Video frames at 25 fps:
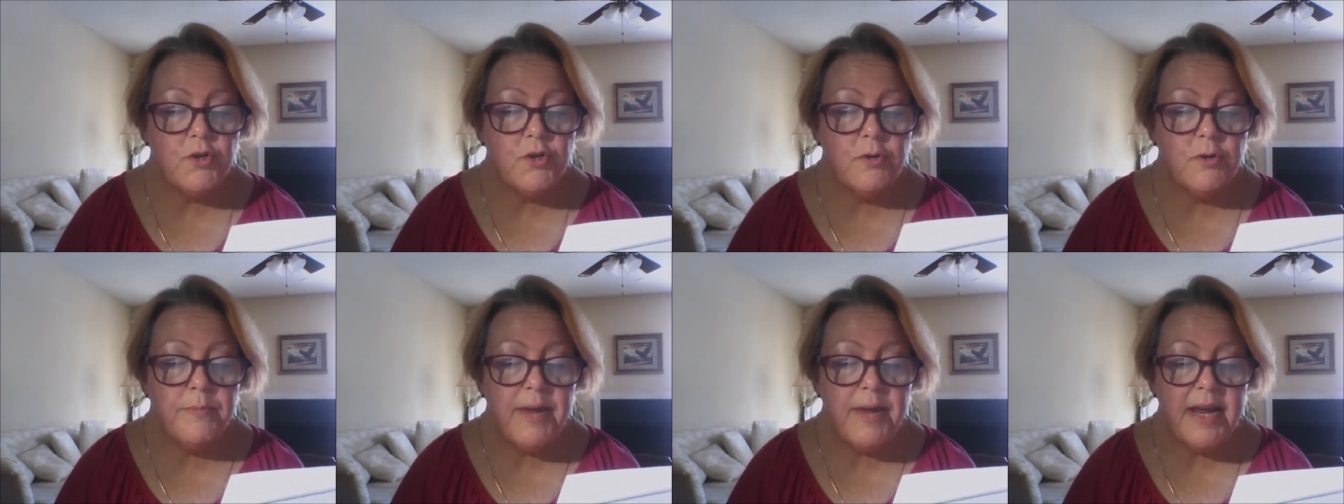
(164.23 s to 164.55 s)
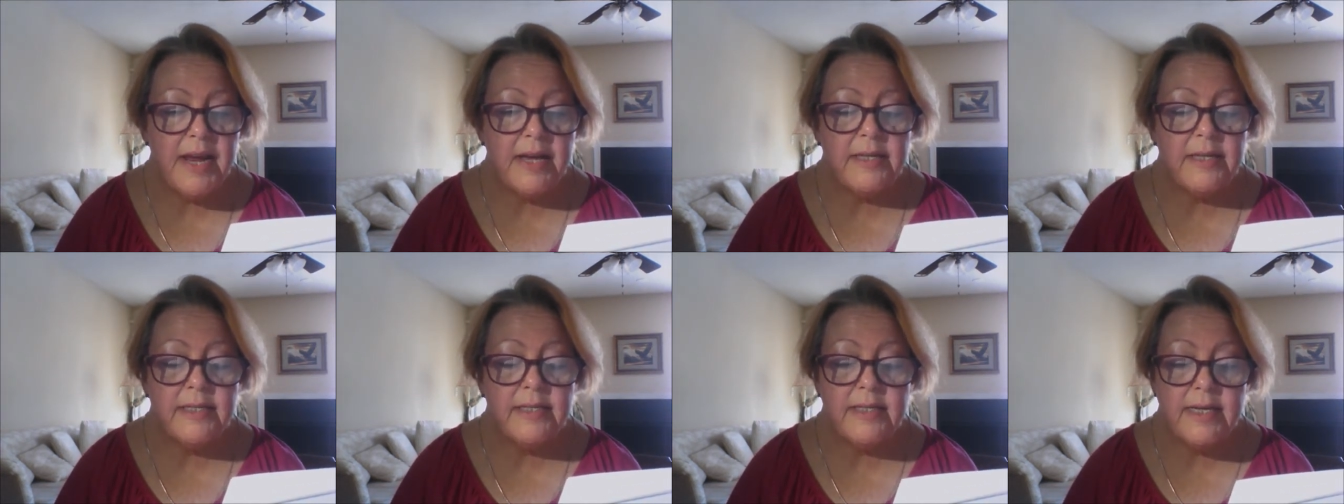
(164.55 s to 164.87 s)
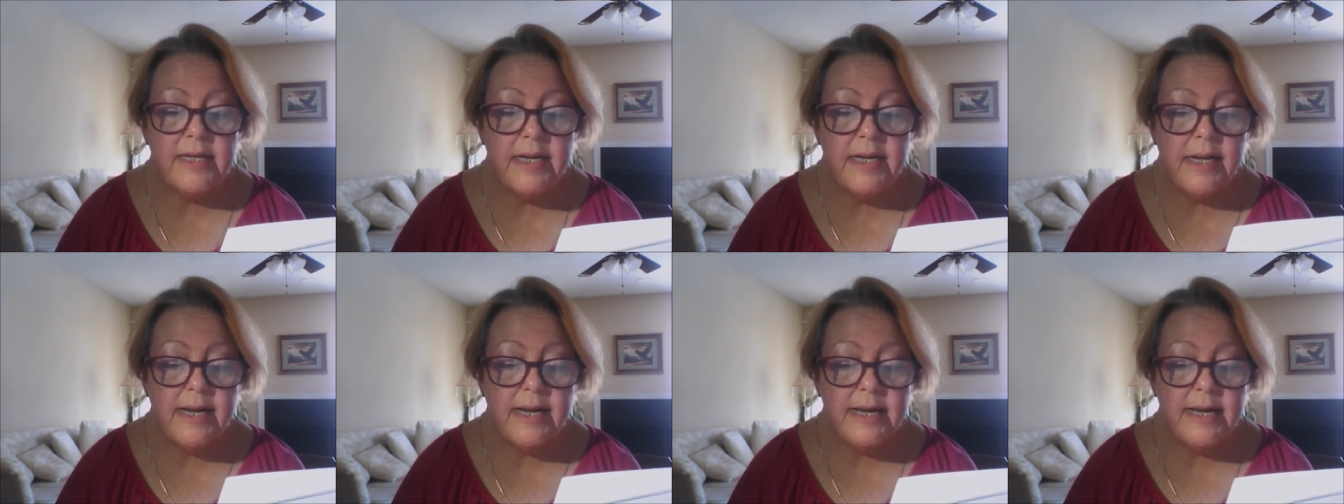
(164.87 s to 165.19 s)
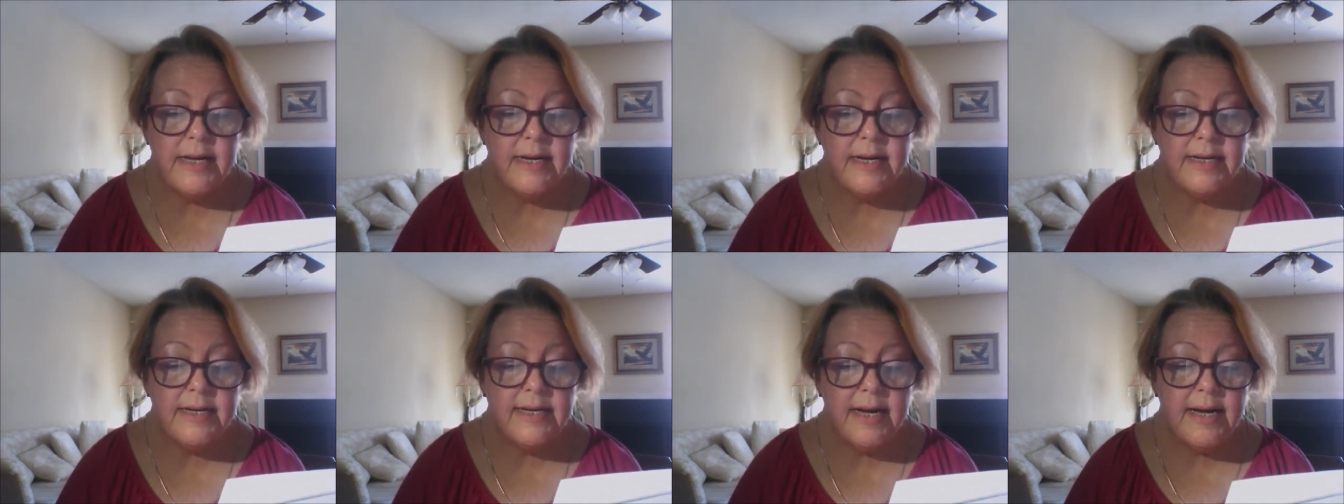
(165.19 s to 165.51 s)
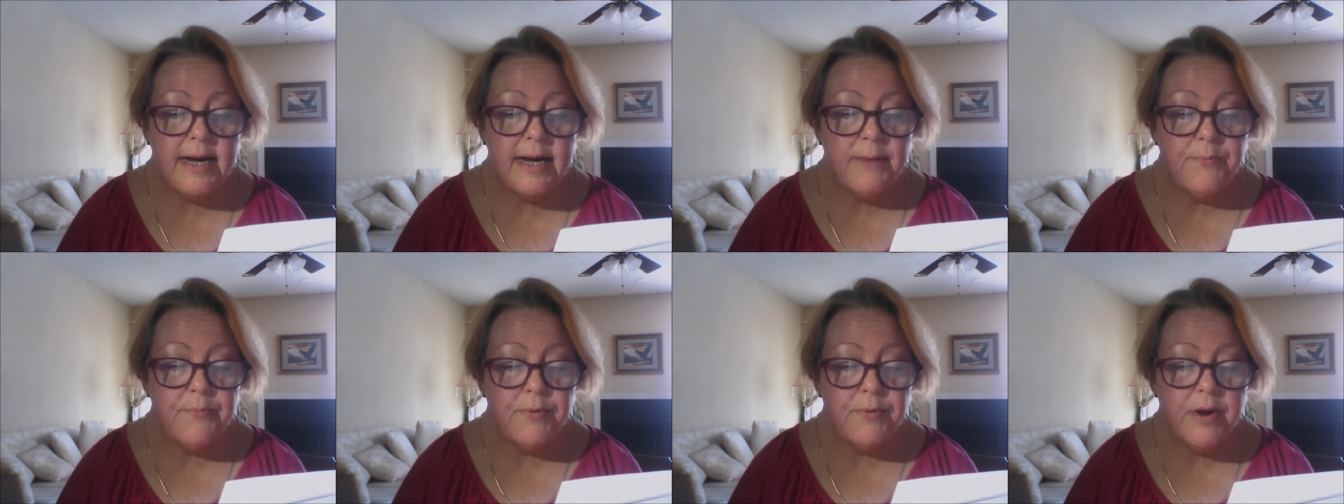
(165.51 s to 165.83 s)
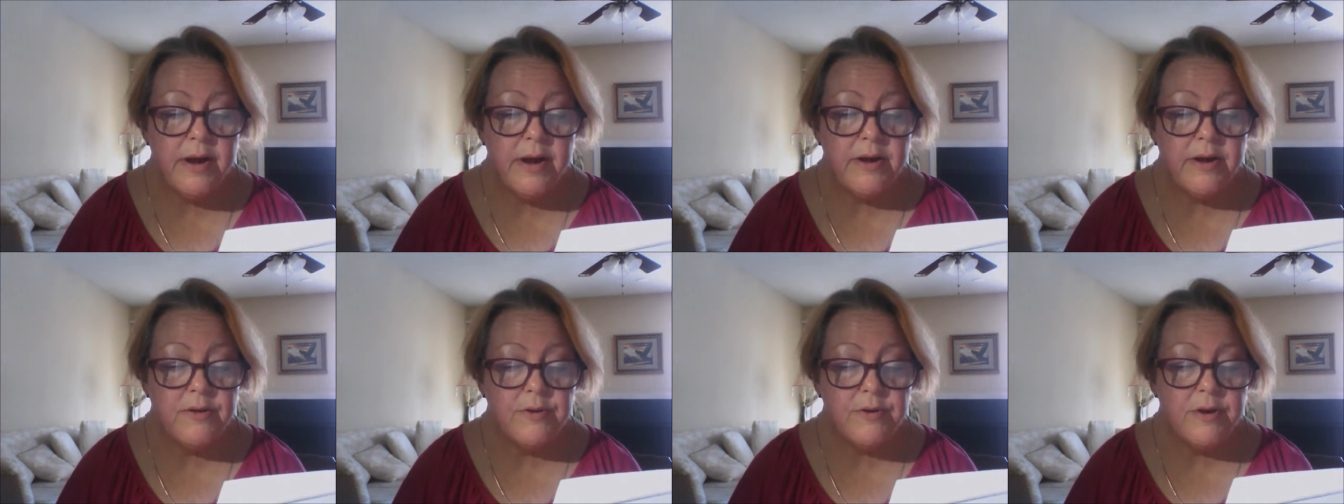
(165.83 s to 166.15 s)
to a man seated at a
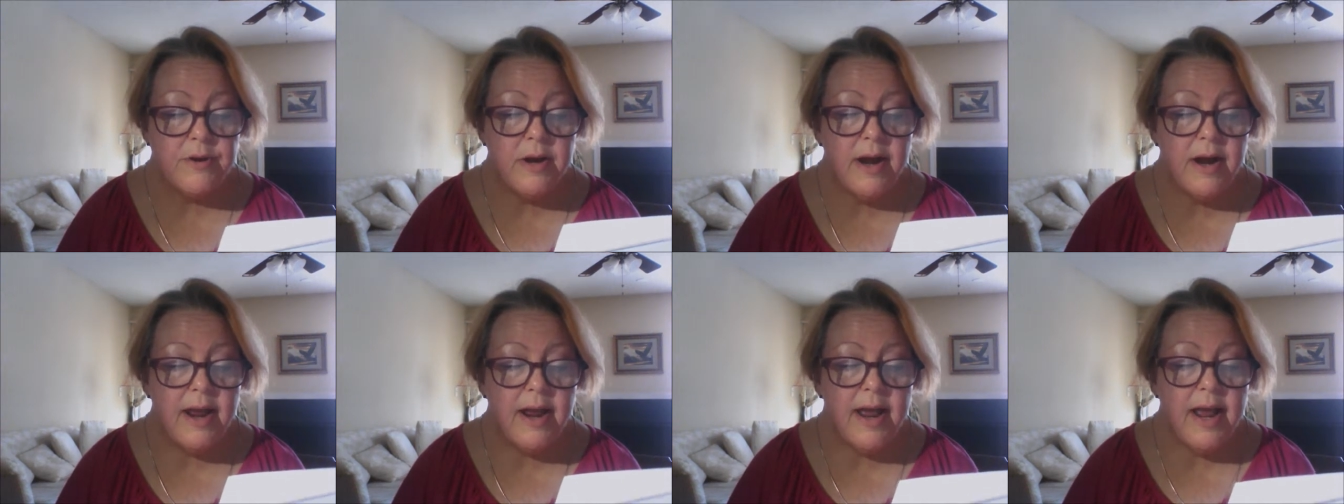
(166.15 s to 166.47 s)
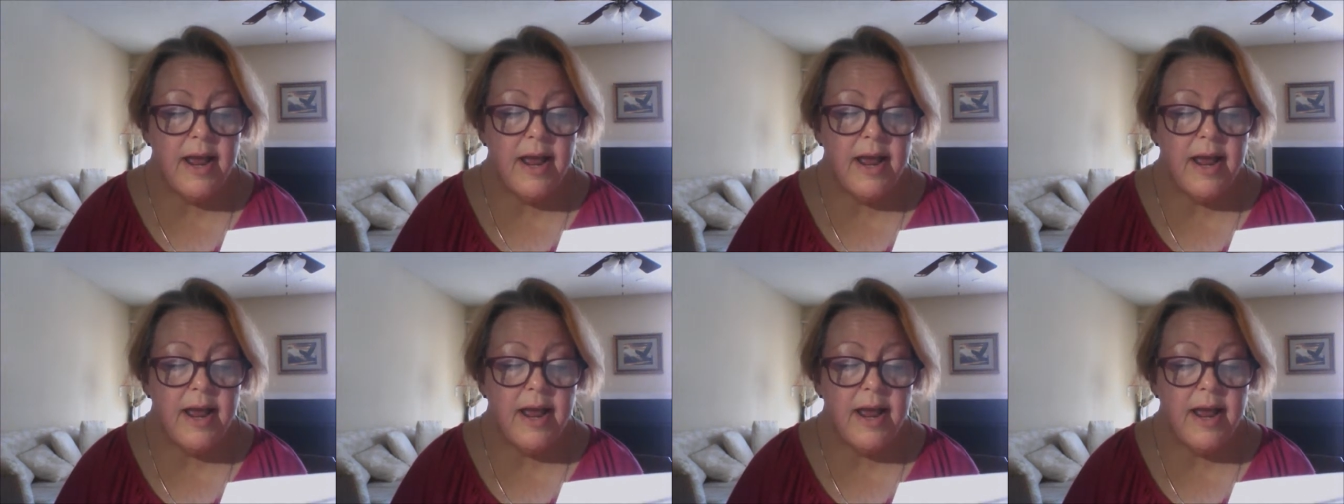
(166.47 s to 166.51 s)
typewriter,